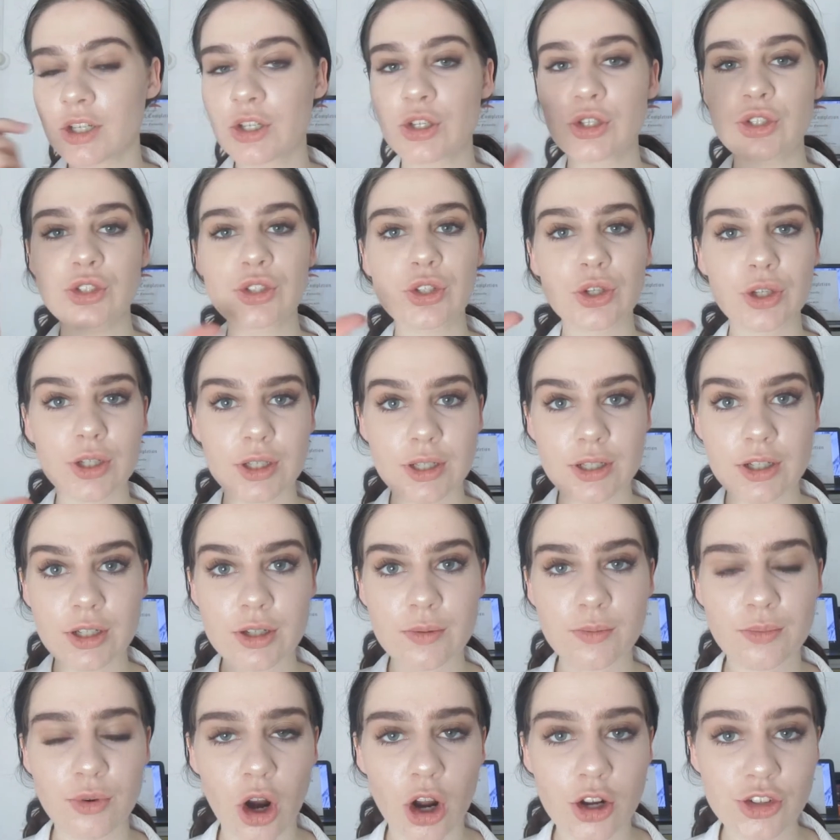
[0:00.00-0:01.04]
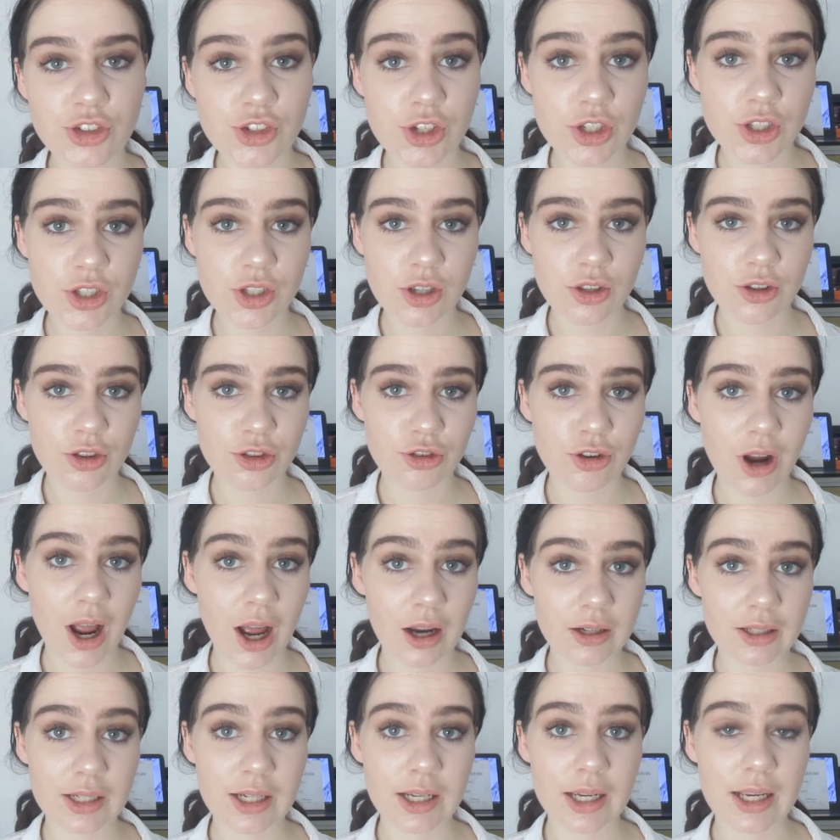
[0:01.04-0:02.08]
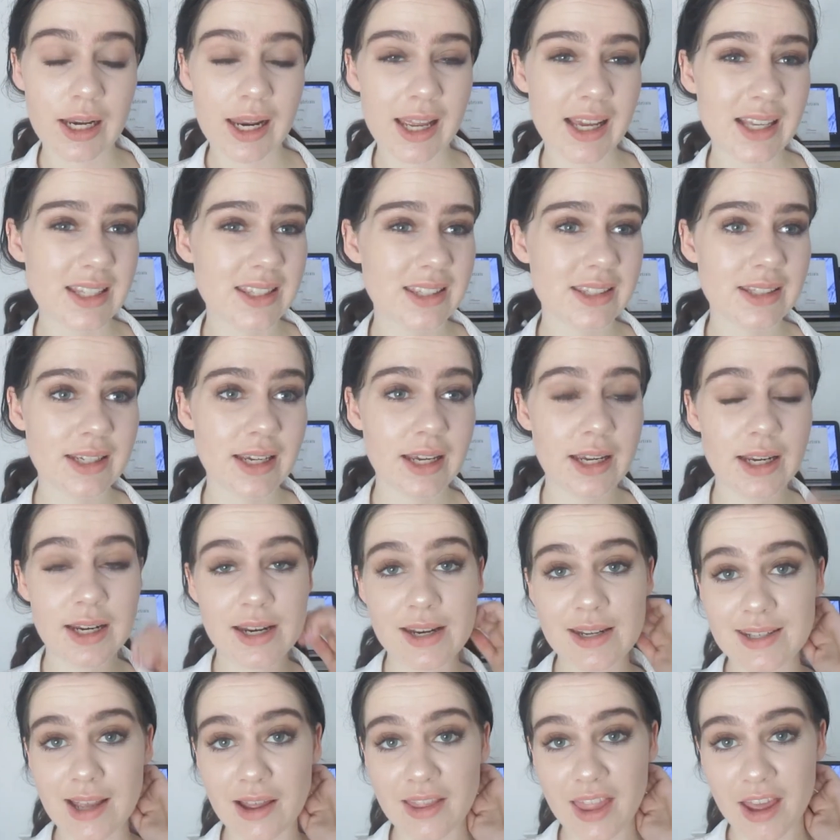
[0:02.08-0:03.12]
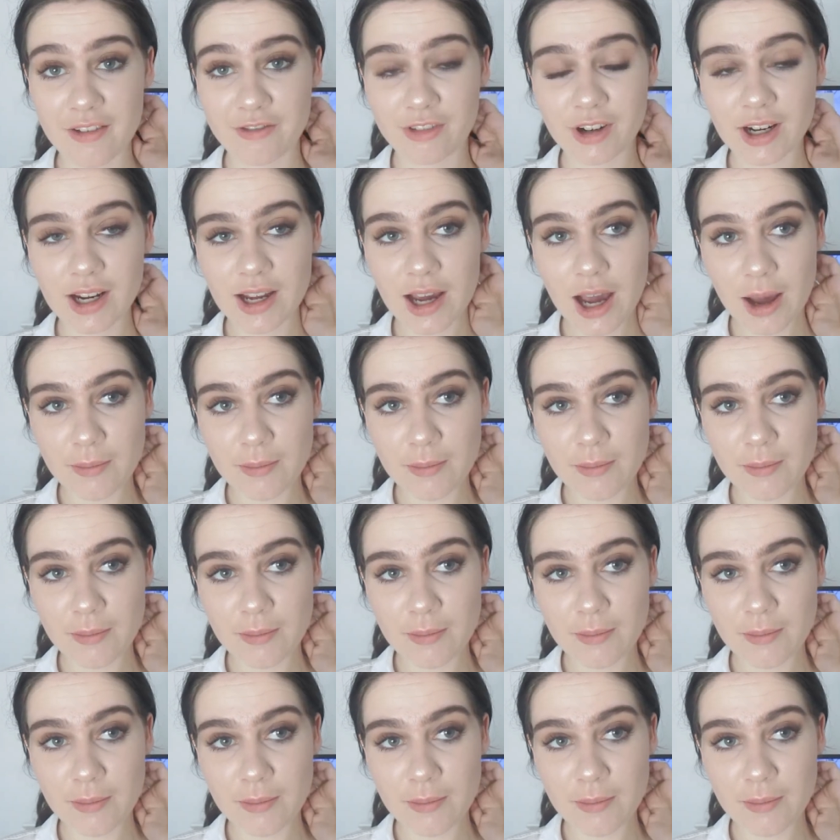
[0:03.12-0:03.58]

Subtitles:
certain branches throughout cliques in South Africa.